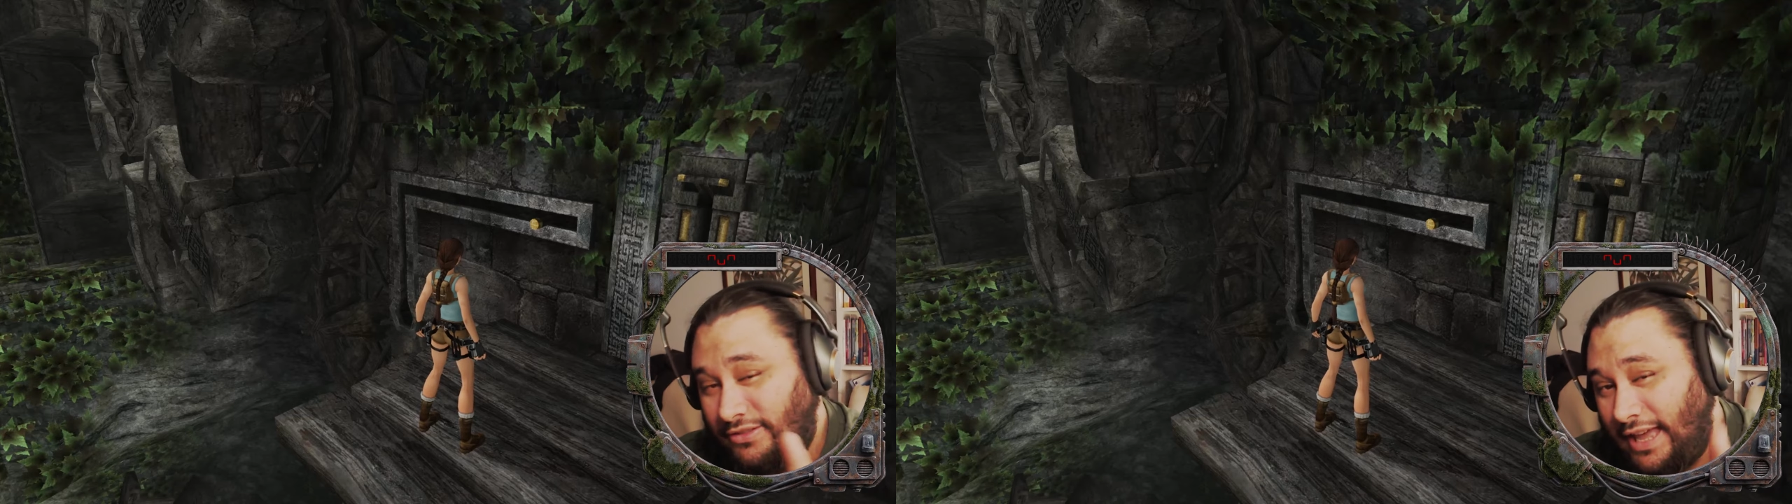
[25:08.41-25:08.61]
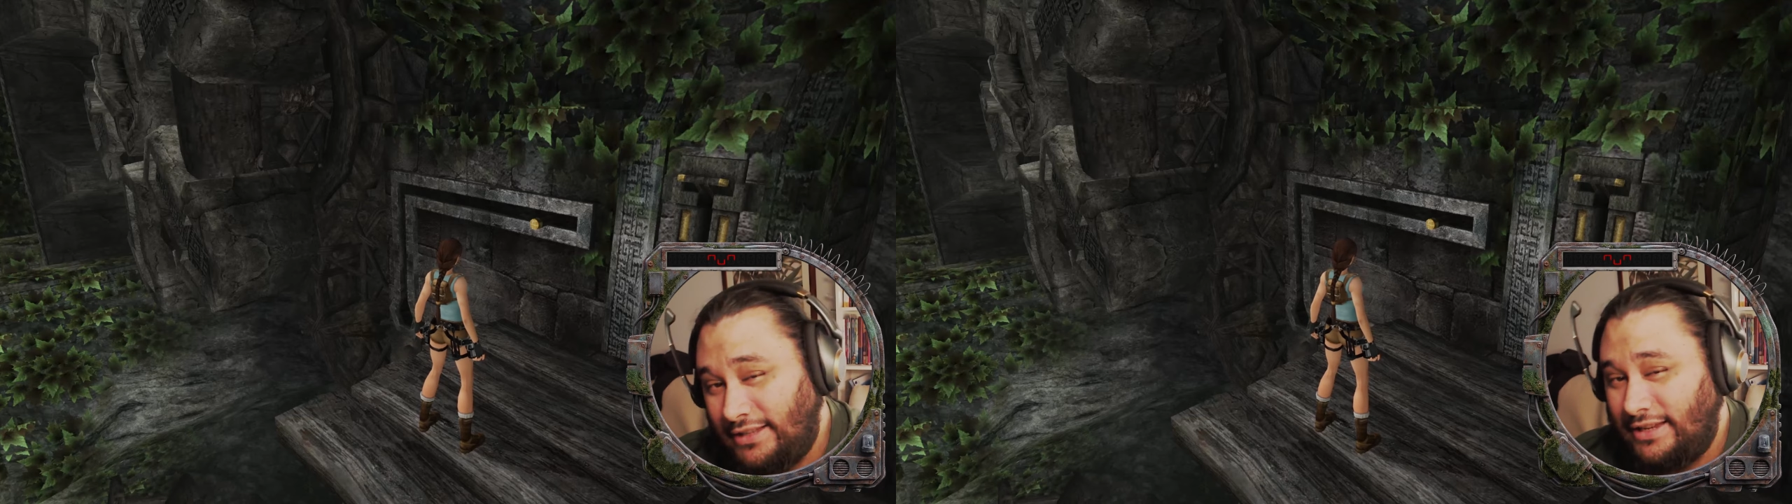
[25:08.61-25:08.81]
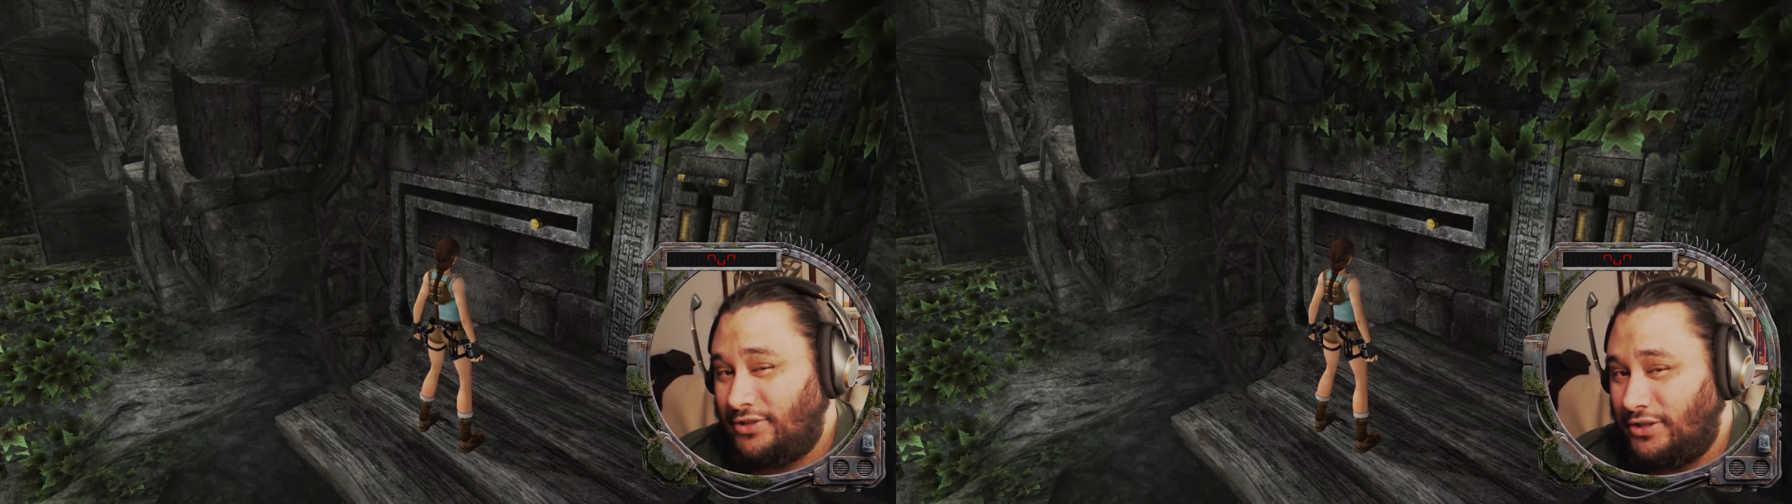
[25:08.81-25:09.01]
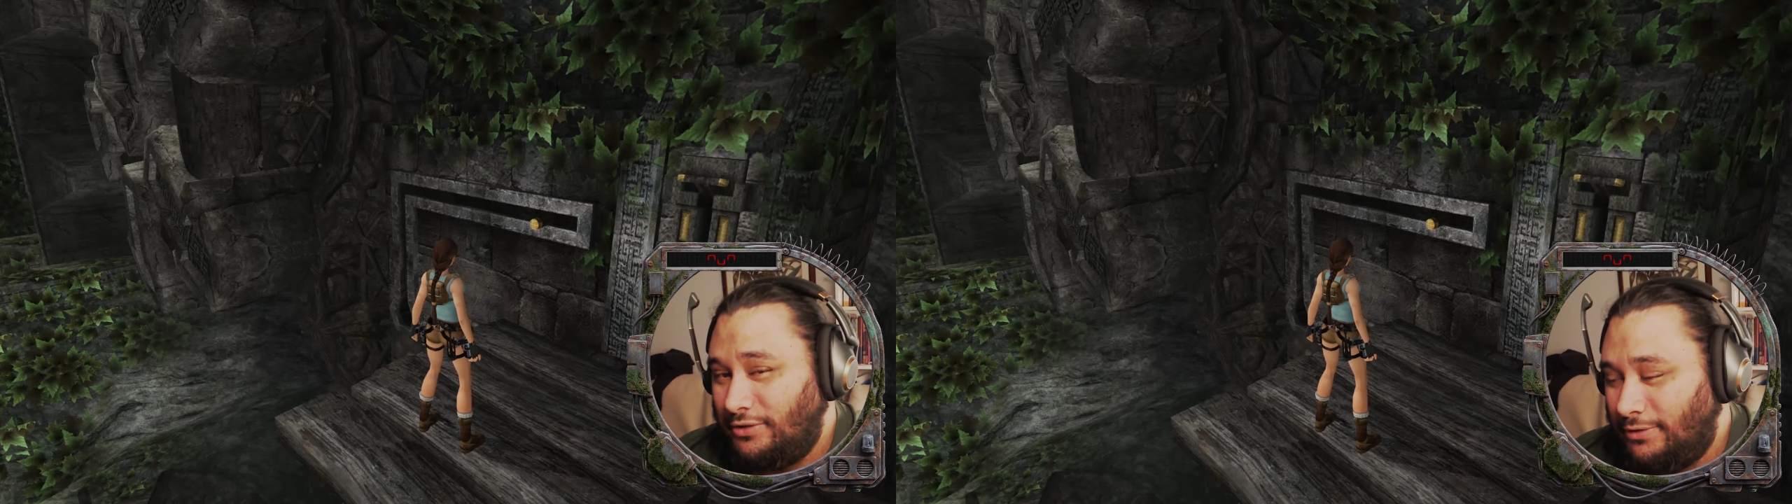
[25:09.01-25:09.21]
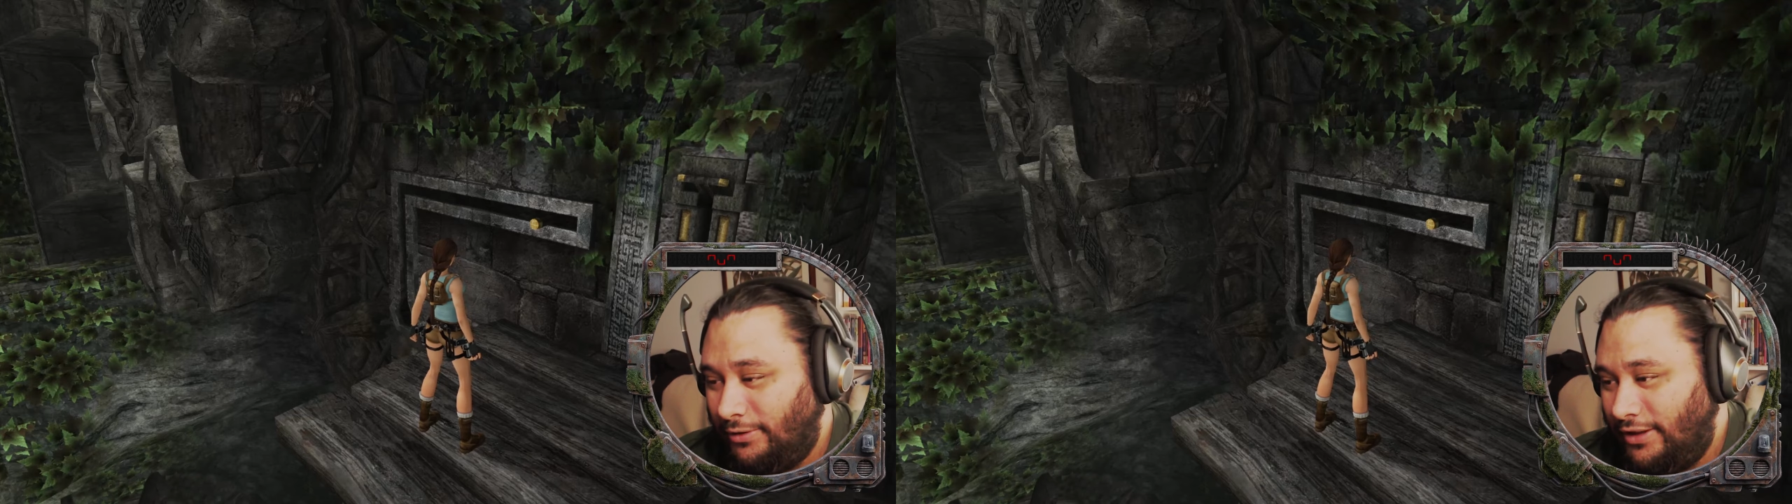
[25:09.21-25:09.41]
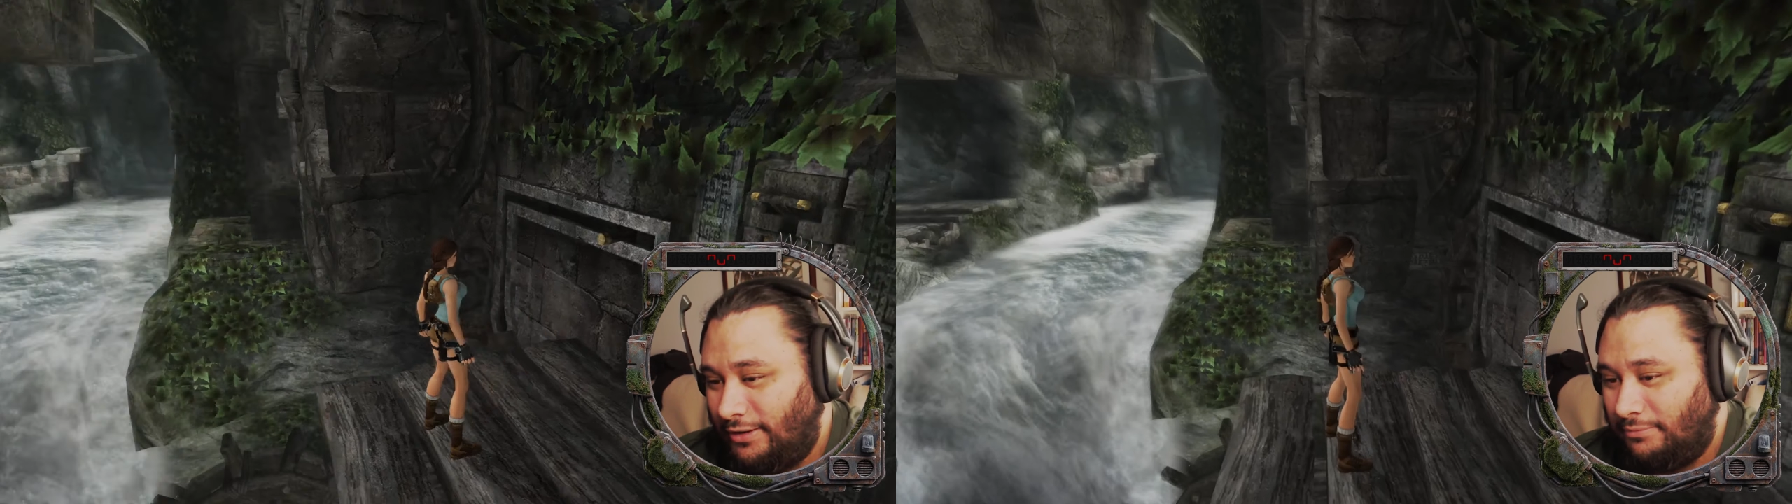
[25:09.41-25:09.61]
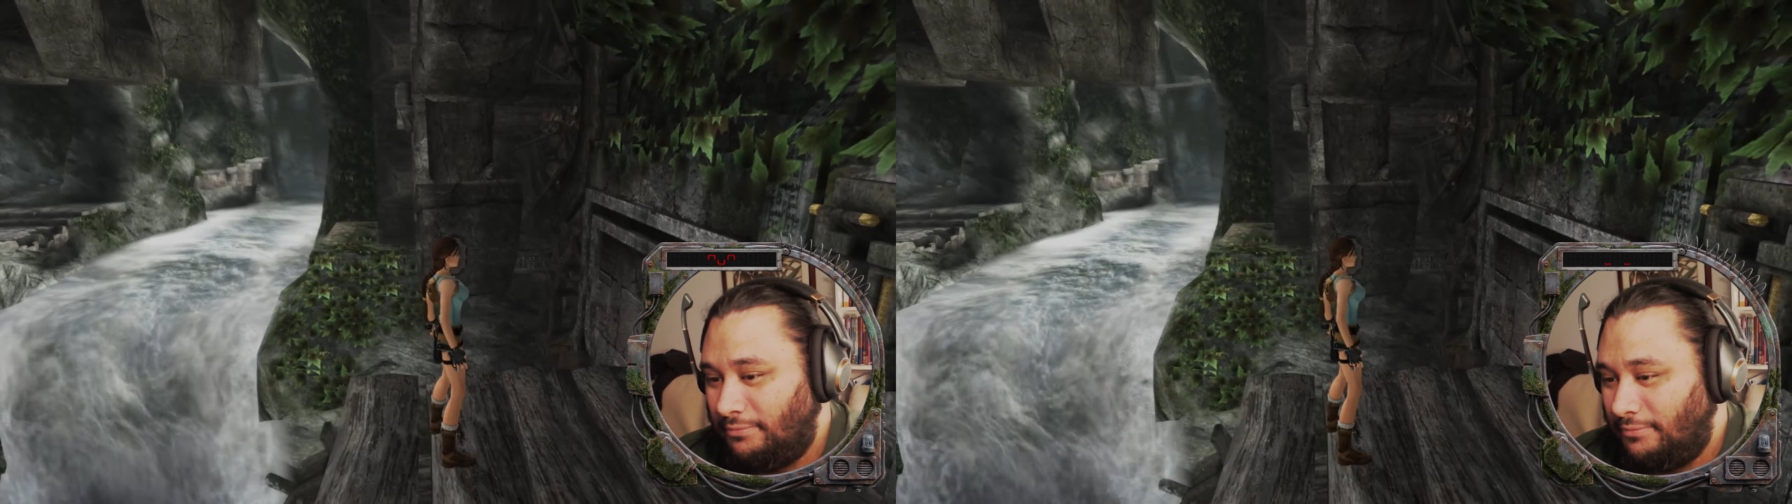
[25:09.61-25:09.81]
That's actually a real thing.